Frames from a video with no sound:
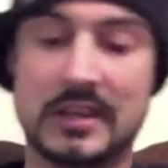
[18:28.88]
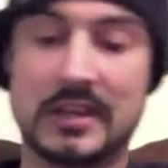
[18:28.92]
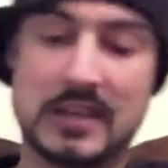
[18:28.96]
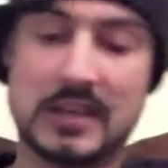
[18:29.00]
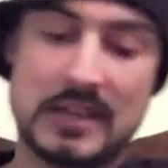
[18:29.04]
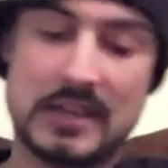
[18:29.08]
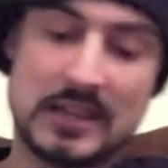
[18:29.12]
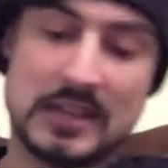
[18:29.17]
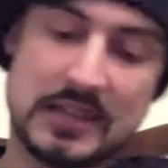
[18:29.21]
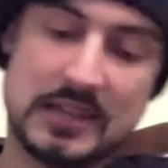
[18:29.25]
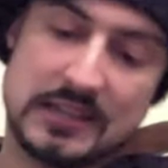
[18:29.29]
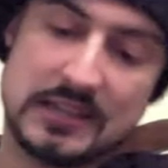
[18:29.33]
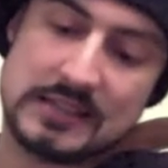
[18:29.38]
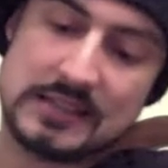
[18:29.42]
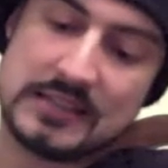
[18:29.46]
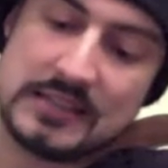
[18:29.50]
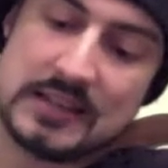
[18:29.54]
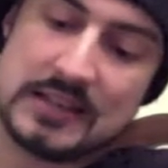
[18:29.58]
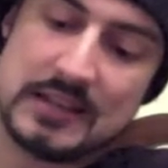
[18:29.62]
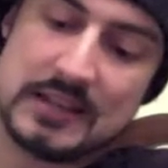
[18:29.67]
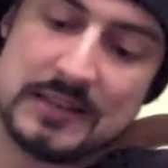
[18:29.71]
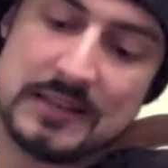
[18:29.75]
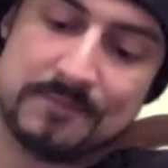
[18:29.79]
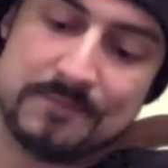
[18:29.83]
Is
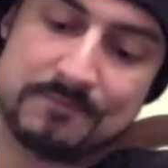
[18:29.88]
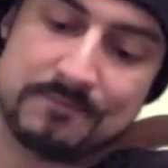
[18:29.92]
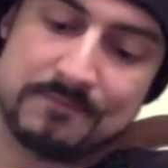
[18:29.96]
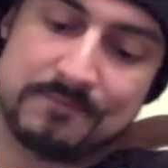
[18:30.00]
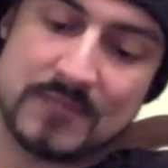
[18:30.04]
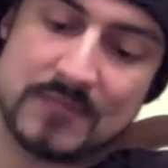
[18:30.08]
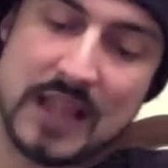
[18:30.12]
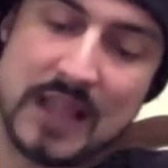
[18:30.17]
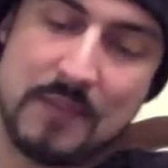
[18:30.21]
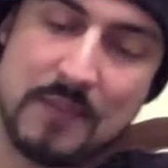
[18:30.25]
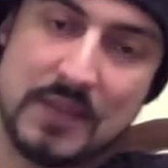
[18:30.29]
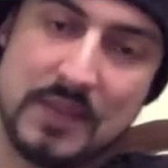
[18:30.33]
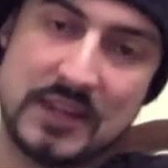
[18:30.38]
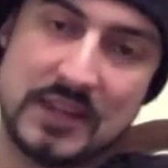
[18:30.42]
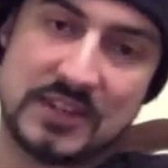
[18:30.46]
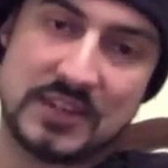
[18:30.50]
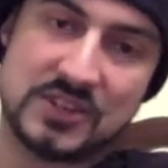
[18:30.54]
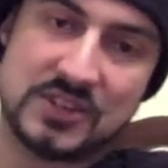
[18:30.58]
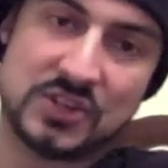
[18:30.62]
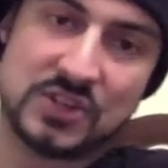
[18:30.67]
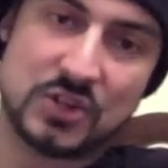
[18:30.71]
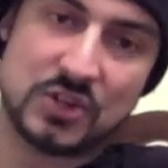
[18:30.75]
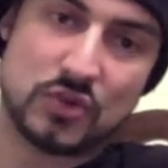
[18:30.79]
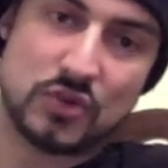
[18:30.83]
I
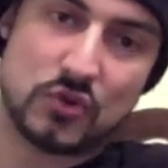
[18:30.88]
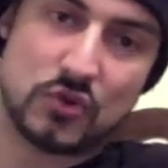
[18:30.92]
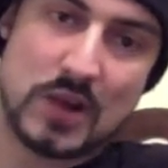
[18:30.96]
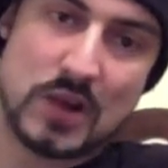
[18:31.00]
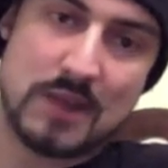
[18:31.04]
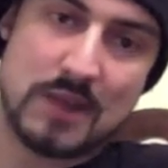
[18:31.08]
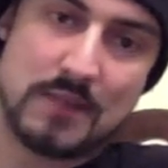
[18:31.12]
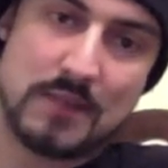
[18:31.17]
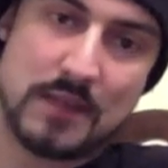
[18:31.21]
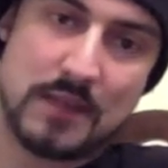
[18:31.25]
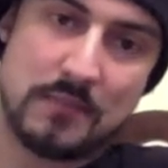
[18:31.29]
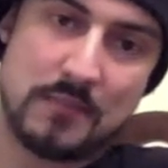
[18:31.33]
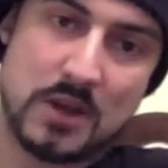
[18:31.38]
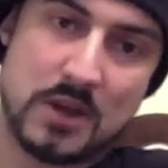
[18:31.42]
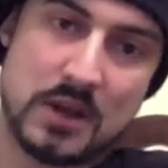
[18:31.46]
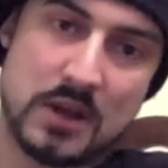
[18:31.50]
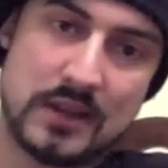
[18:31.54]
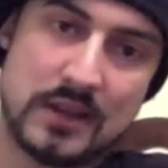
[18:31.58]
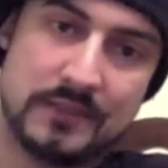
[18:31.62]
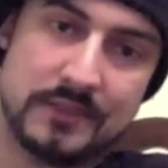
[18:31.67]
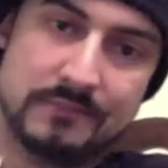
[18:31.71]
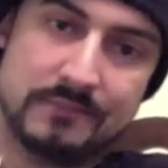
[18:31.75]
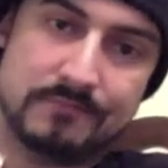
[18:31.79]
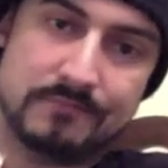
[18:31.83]
managed to drop my
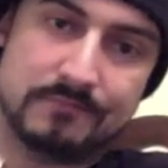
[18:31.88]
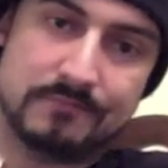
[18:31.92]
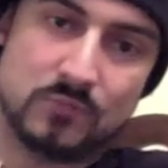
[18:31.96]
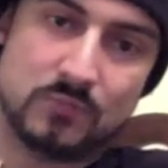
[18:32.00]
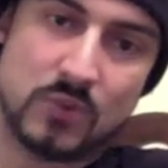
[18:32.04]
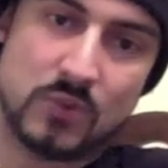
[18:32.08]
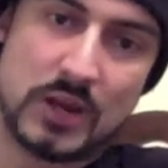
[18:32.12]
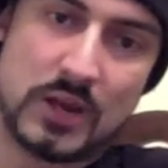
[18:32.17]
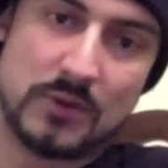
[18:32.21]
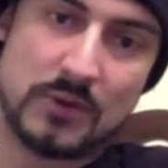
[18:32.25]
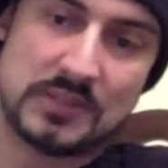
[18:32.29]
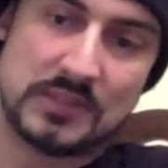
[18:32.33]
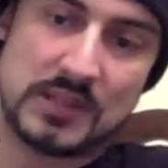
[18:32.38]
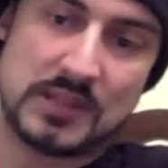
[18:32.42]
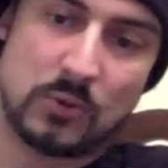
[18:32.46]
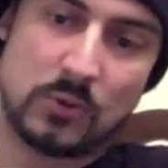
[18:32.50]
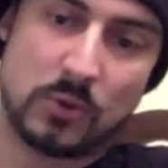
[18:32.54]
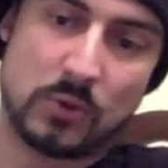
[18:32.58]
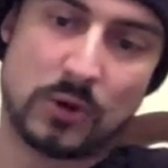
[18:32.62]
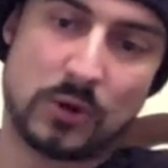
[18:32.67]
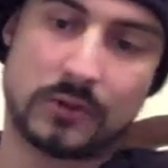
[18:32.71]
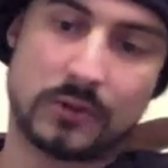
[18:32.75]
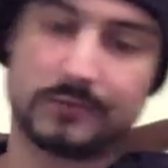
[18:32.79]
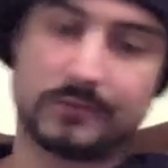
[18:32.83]
mod when I was at
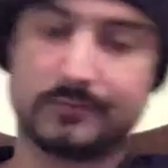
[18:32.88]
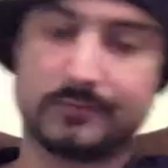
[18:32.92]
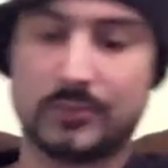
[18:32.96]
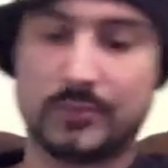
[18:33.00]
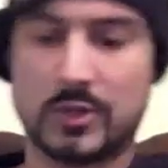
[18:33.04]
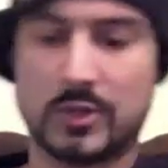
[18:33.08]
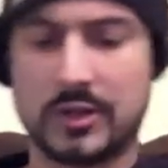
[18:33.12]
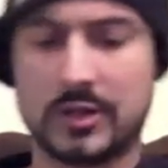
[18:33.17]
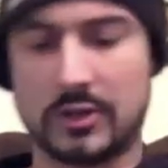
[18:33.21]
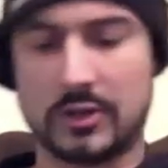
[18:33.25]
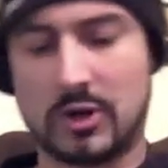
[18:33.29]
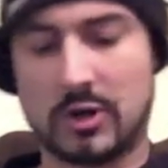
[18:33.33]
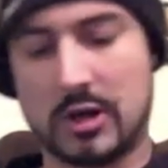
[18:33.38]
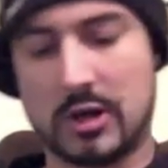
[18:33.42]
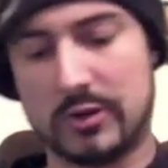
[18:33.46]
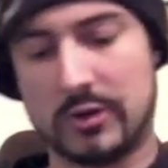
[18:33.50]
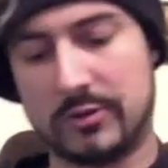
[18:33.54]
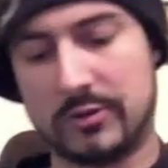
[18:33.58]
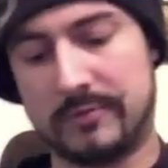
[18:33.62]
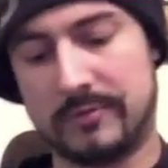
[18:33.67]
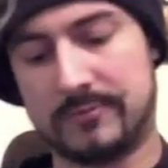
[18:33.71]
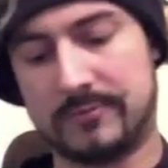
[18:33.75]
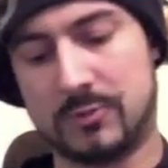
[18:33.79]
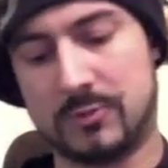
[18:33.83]
work on a
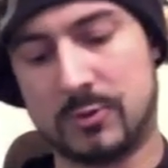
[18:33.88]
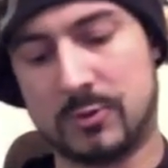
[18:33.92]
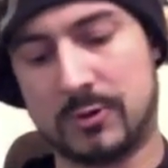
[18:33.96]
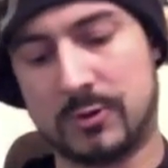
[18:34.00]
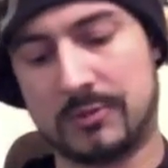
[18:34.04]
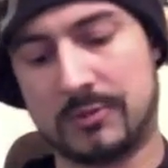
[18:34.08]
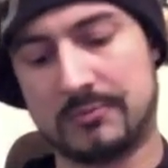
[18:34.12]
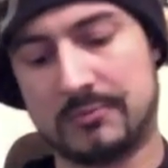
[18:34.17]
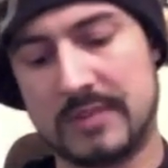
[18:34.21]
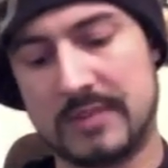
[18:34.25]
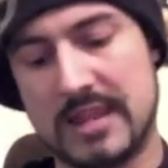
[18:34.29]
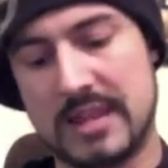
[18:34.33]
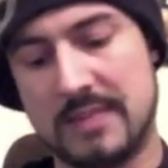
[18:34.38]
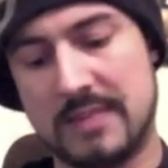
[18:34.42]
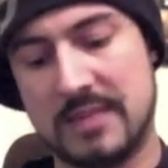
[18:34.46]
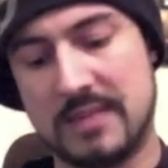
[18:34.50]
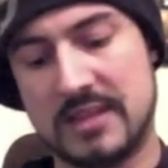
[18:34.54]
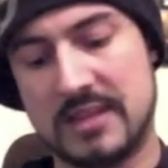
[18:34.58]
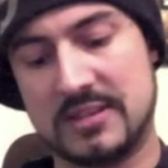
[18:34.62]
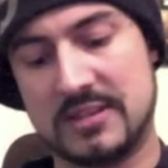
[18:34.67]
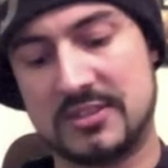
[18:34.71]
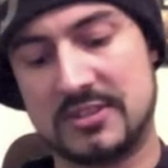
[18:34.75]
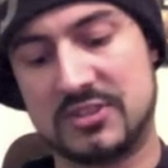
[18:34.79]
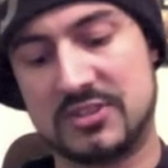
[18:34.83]
concrete floor, and I
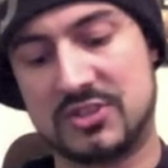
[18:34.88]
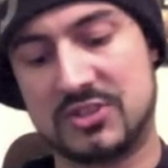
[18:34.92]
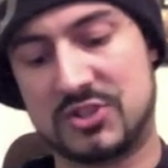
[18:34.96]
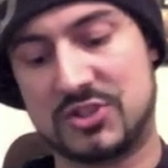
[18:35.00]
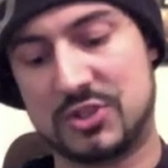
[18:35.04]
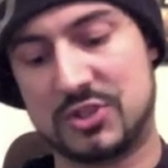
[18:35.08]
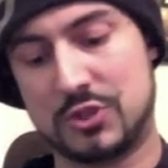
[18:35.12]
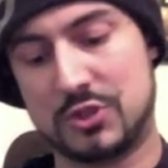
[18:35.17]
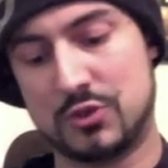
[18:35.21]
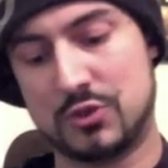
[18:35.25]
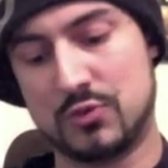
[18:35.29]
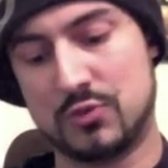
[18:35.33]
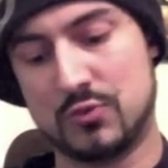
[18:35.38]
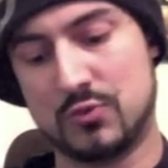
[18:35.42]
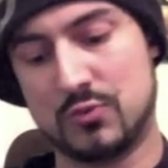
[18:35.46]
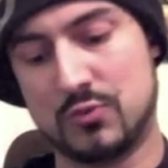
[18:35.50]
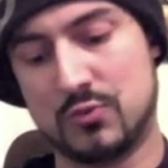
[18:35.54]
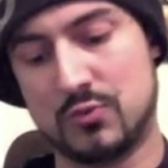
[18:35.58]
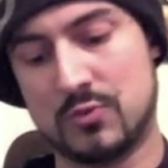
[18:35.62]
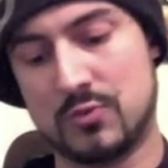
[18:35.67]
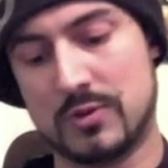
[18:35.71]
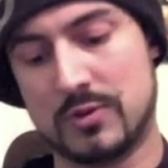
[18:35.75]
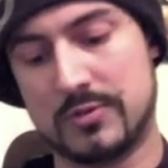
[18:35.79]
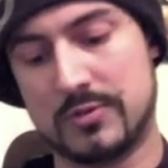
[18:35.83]
managed to